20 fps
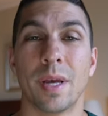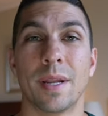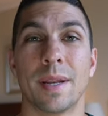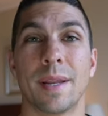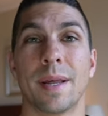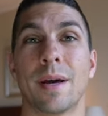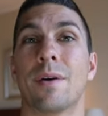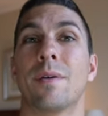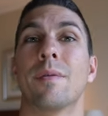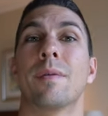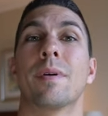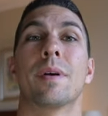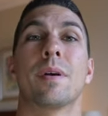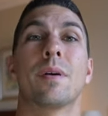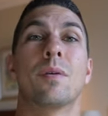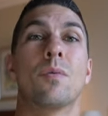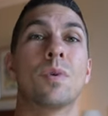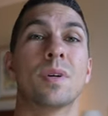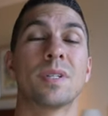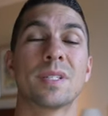Now,
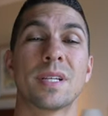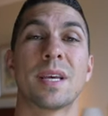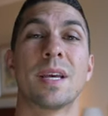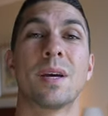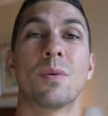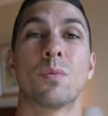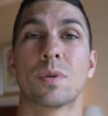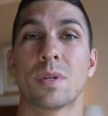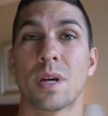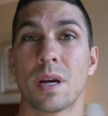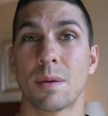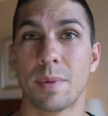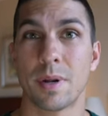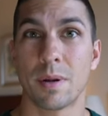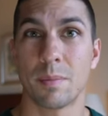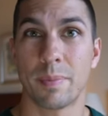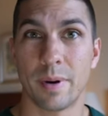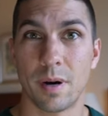once again, we're talking about